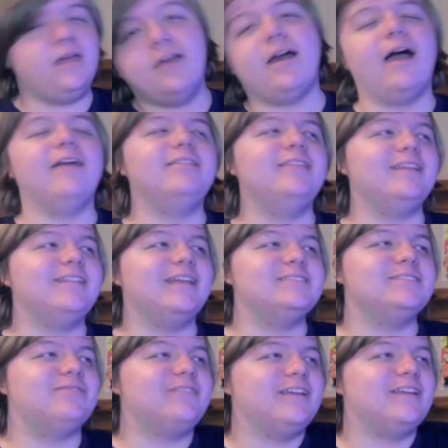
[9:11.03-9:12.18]
I think that's a
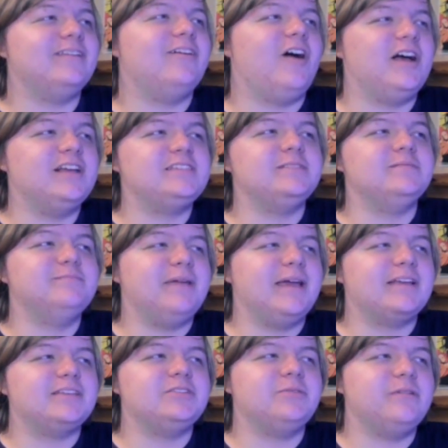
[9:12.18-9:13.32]
freaking awesome
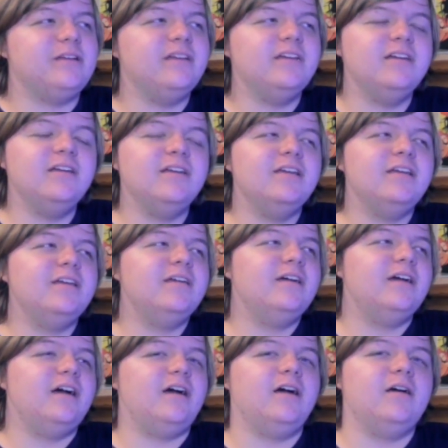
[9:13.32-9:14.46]
backstory.
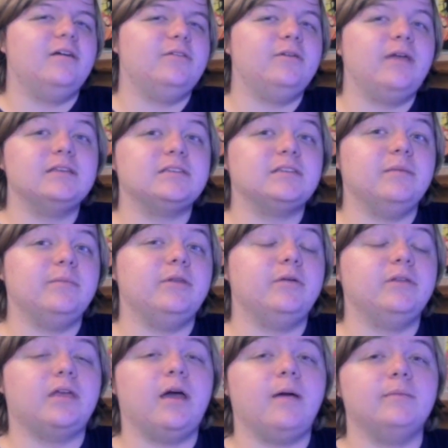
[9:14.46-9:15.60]
You guys can let me know in
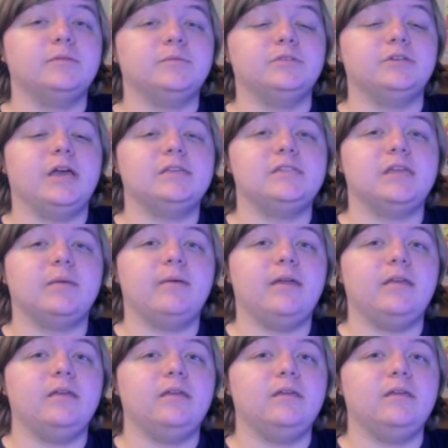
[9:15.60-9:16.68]
the comments what you guys think about it.